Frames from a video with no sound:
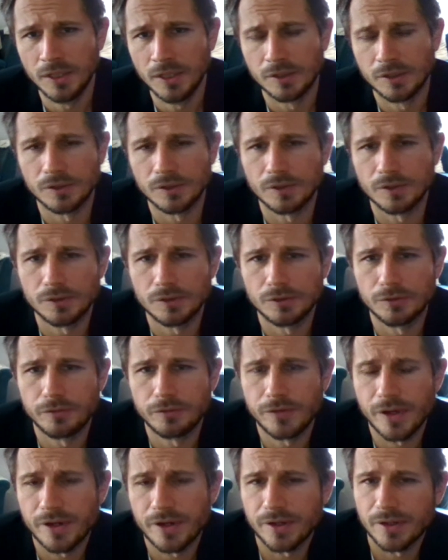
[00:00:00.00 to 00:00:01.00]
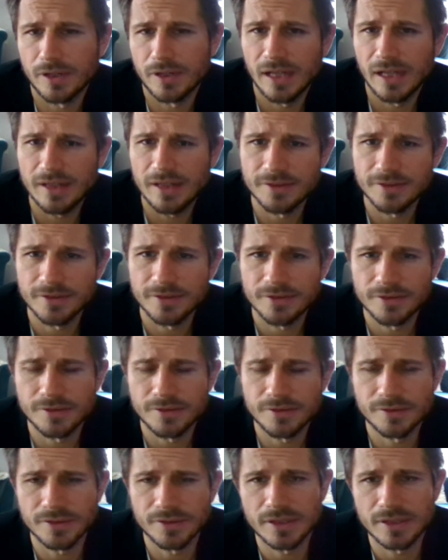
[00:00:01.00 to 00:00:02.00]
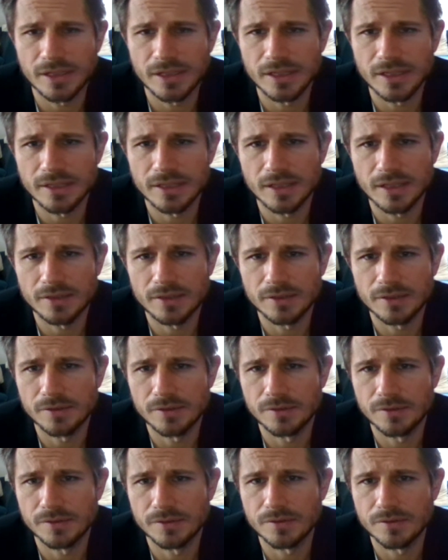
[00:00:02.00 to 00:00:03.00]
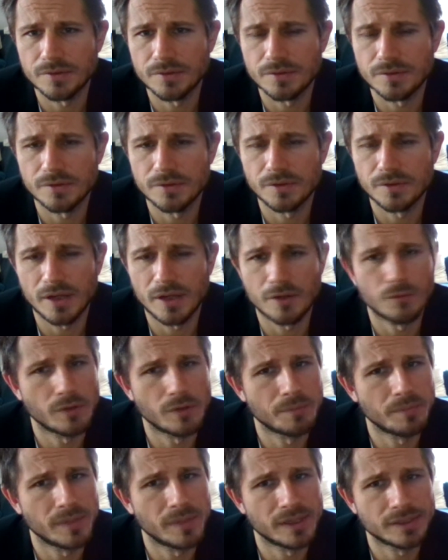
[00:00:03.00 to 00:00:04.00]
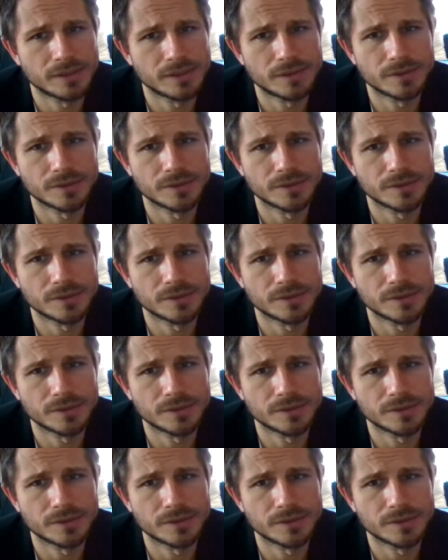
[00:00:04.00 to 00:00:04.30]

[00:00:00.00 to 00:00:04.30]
VR glasses and equipment.